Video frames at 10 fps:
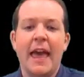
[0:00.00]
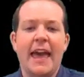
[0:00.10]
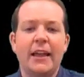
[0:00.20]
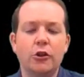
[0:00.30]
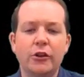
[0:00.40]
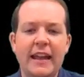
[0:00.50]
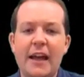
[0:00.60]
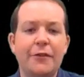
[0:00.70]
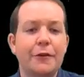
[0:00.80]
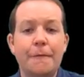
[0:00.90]
and looking
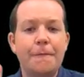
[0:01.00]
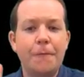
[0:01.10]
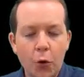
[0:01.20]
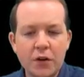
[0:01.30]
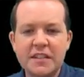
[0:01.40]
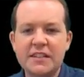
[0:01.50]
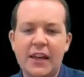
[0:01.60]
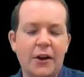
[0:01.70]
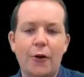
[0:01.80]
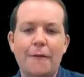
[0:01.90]
at the forces
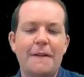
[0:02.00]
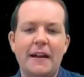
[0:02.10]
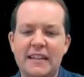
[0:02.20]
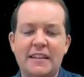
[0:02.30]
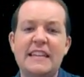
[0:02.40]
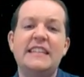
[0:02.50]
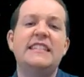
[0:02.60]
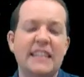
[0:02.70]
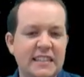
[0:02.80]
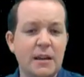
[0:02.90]
that are affecting the
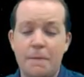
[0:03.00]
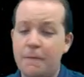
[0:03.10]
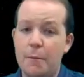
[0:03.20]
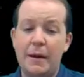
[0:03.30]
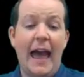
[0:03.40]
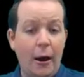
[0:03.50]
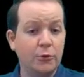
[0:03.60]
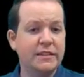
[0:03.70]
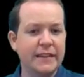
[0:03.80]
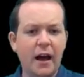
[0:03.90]
system from an
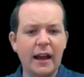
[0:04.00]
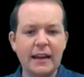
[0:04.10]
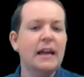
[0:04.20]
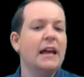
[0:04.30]
outside,